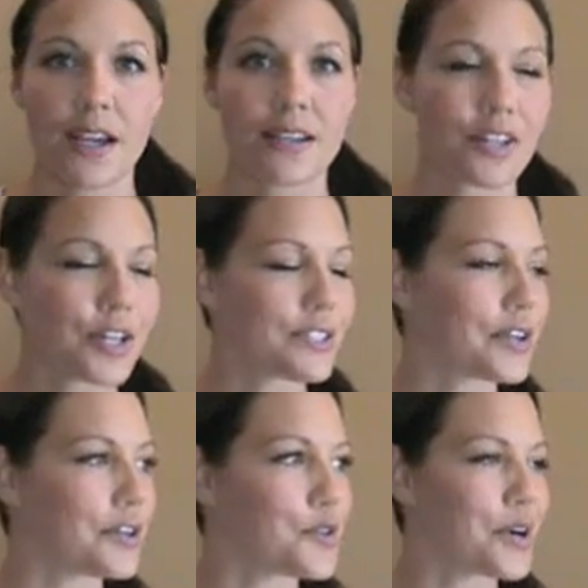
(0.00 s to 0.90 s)
So let's
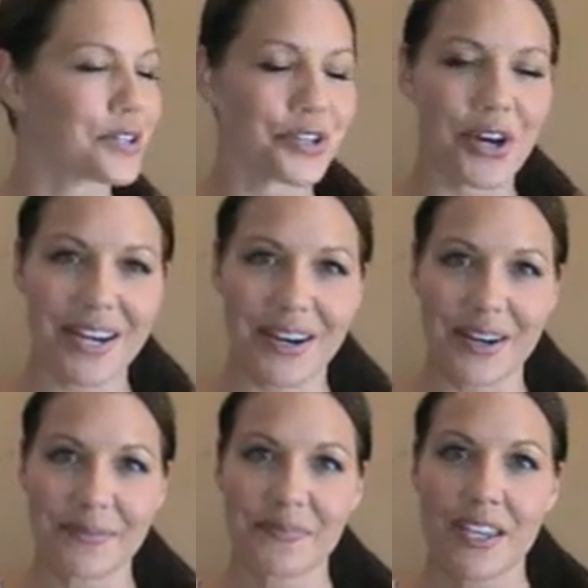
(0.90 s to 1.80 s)
go to our chart
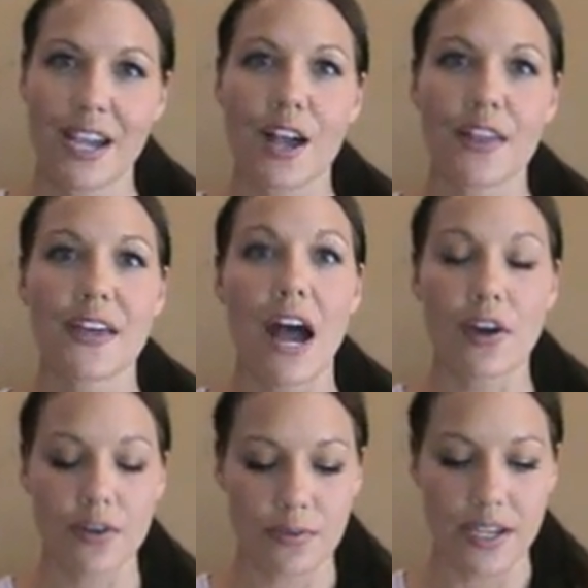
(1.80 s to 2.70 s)
here. The
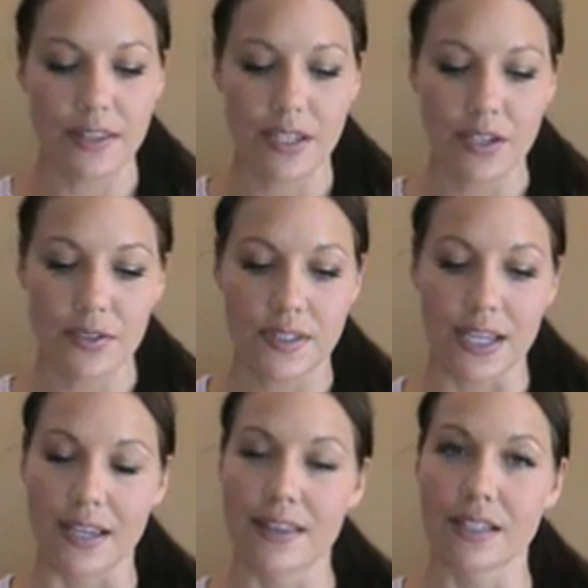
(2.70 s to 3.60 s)
outer ring that you
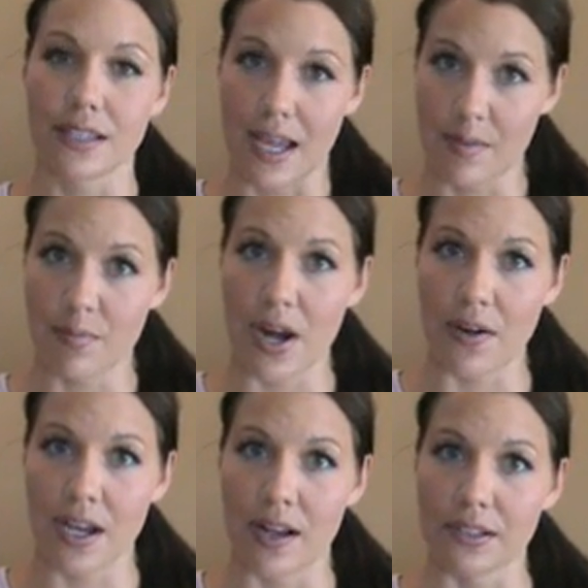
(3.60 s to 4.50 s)
see, the light
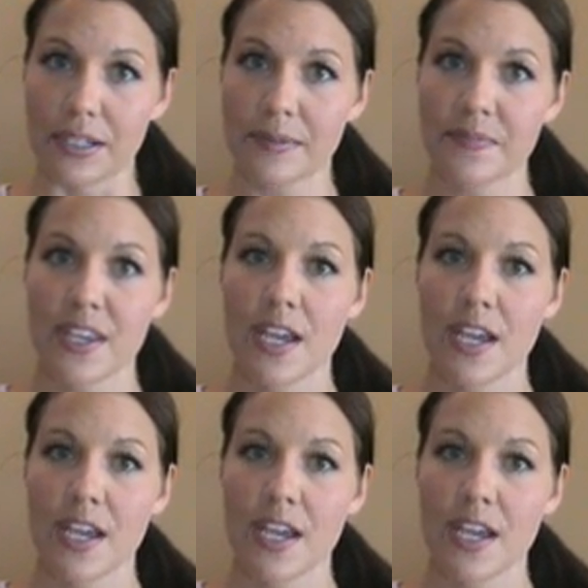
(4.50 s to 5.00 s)
brown color,